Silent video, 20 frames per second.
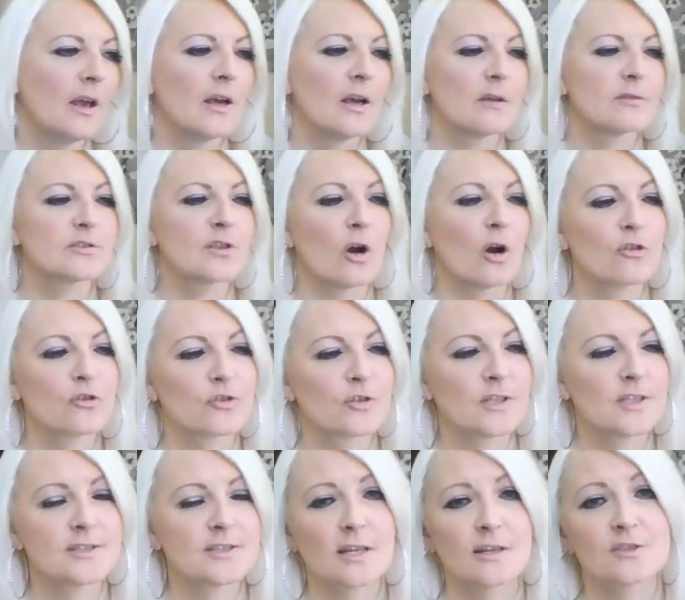I was going through
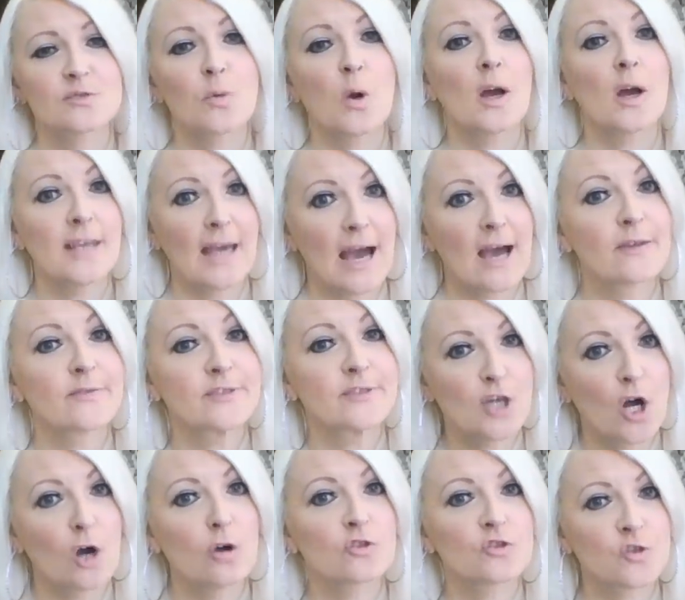this, and it's what you have to
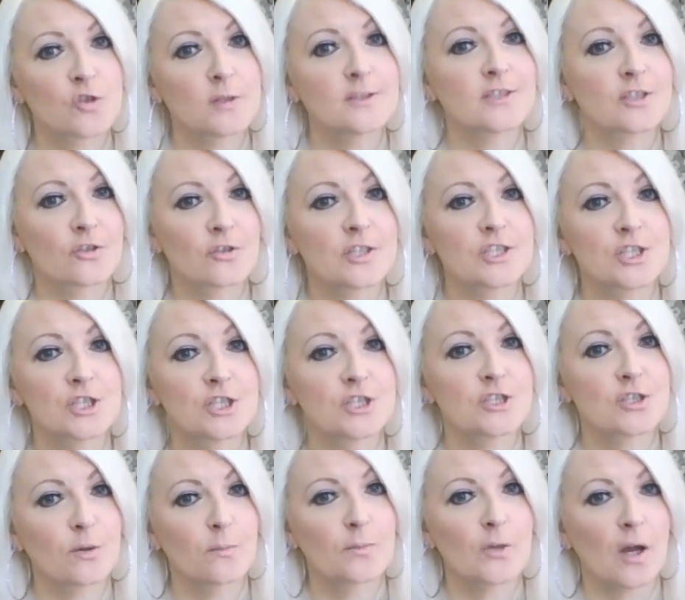go through as a Christian
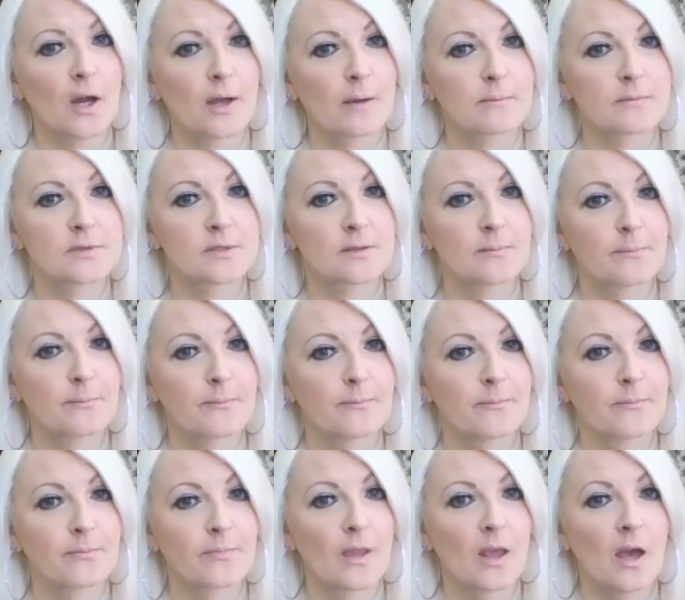sometimes.
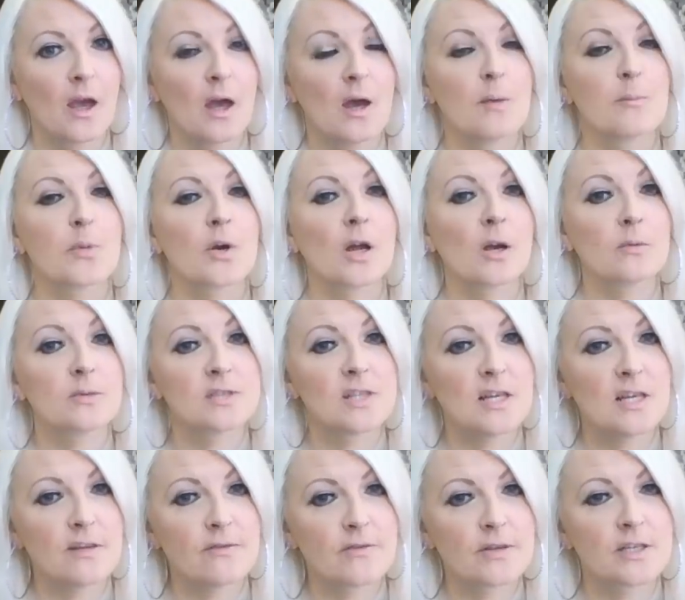But I was
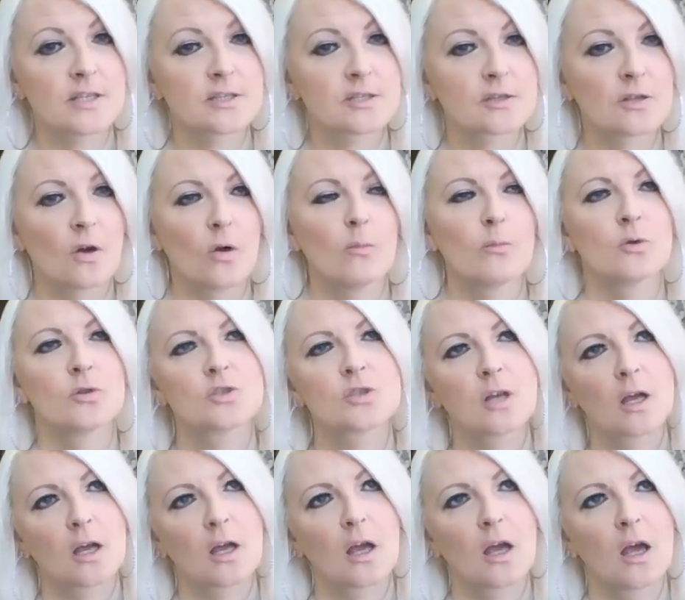living in so much
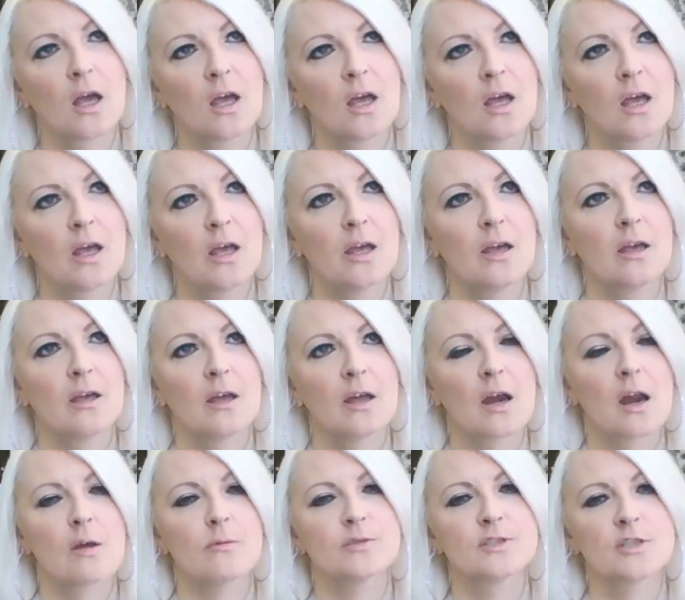like, eh,
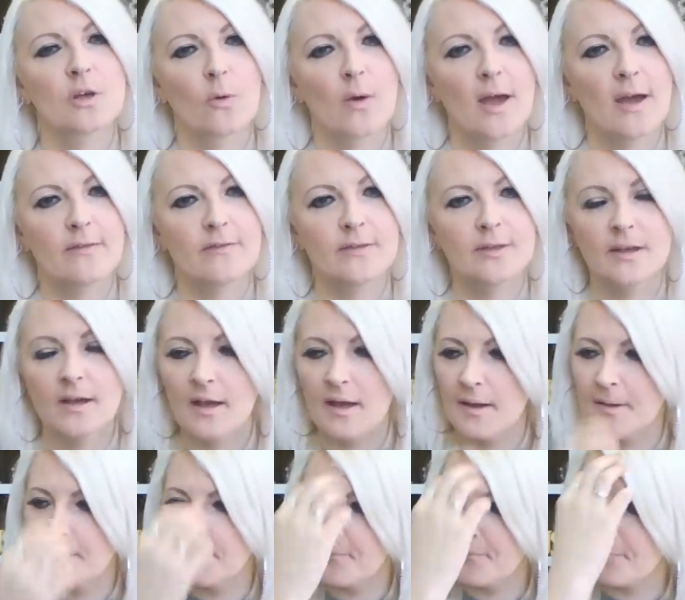and I was so heavy.
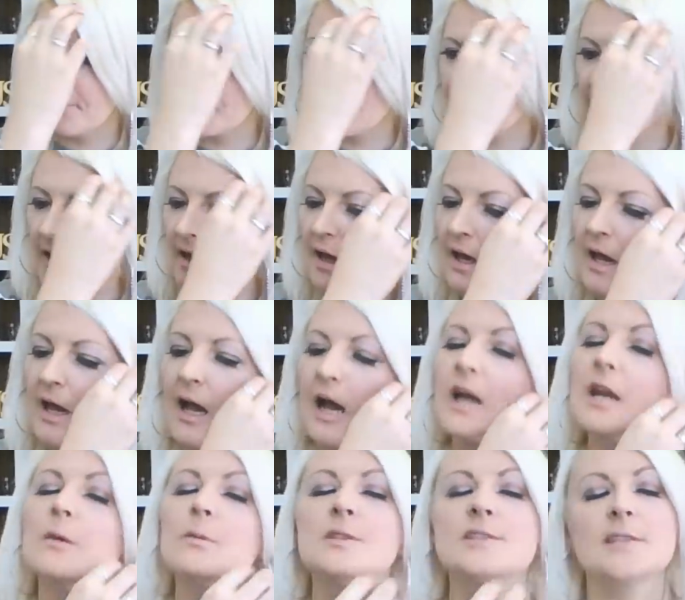
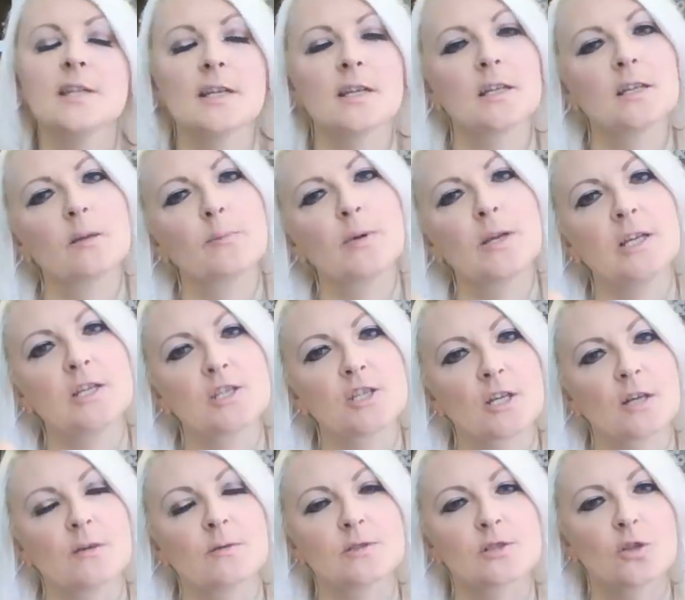And I was sitting on the beach
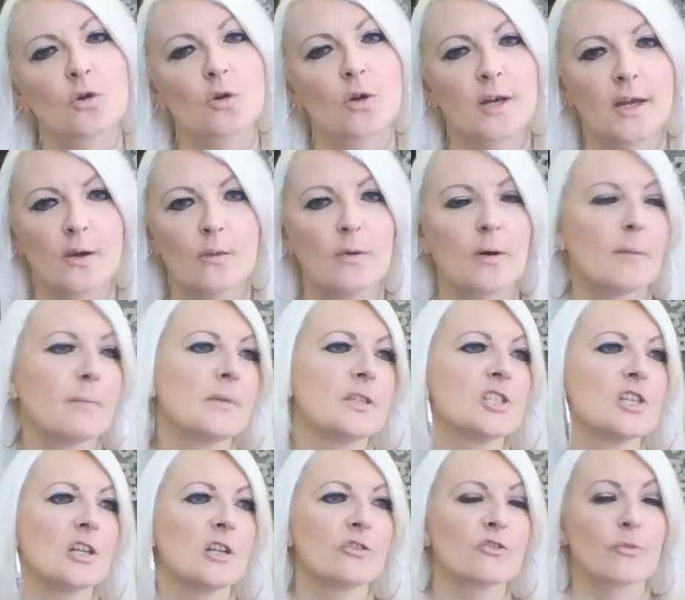and I was looking out at my
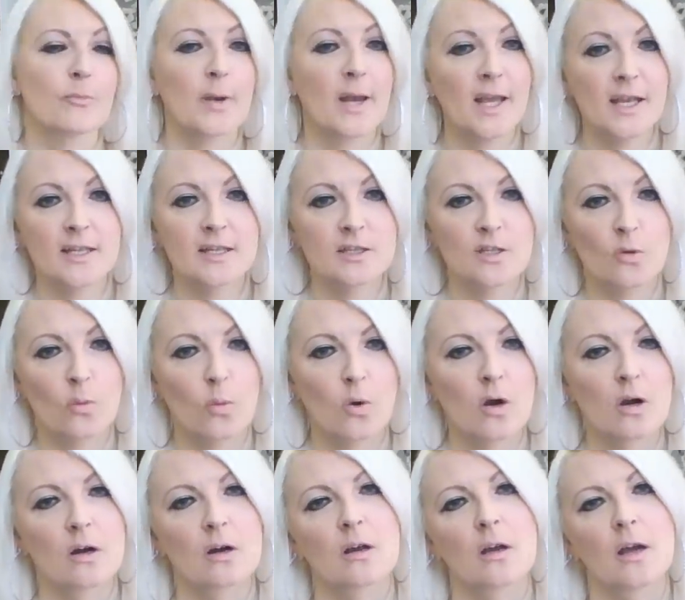children playing in the
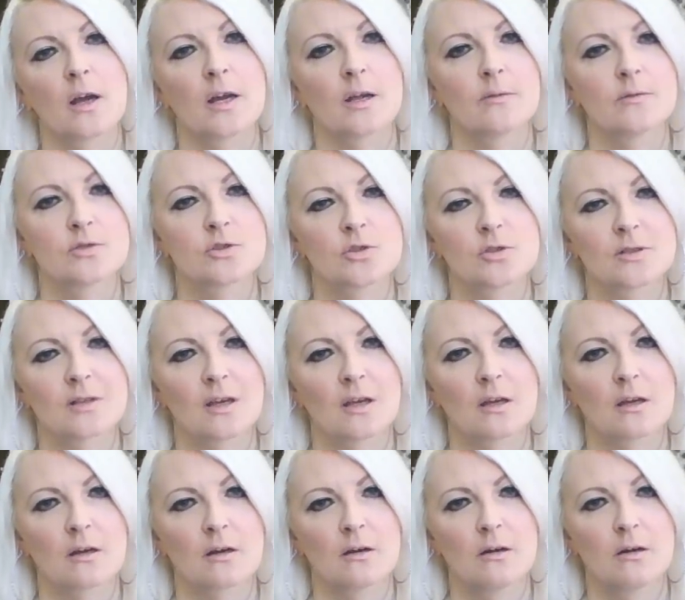water, and I was just
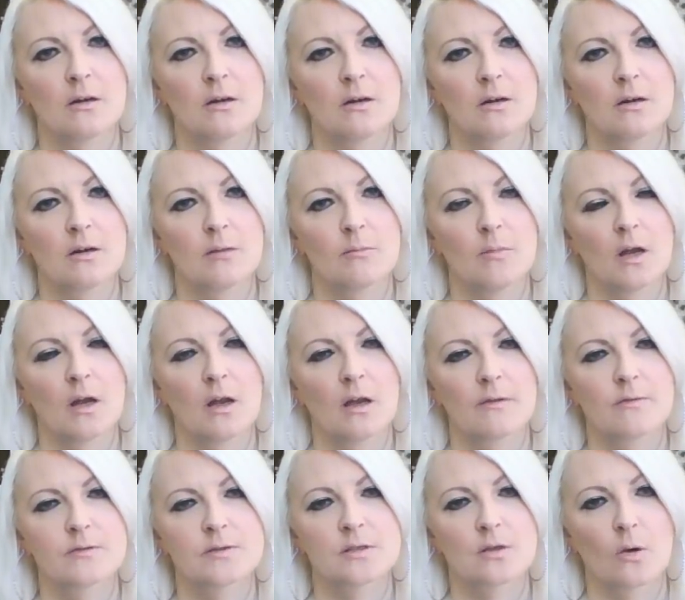like, oh, my
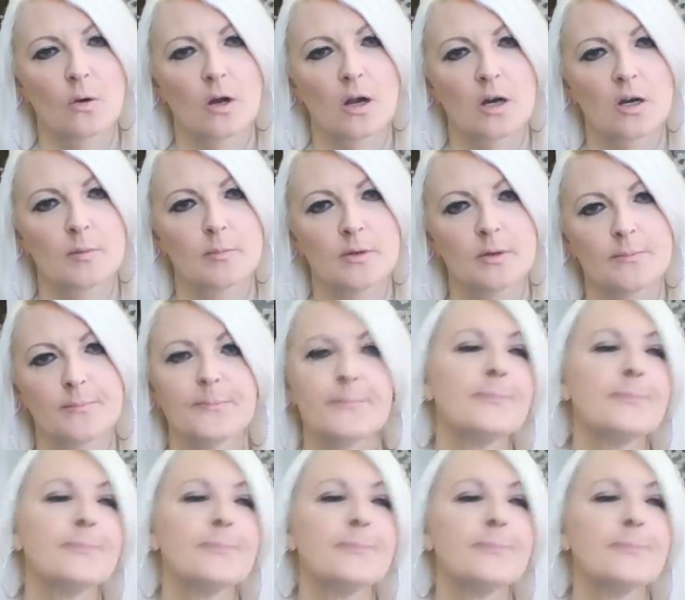life is so horrible.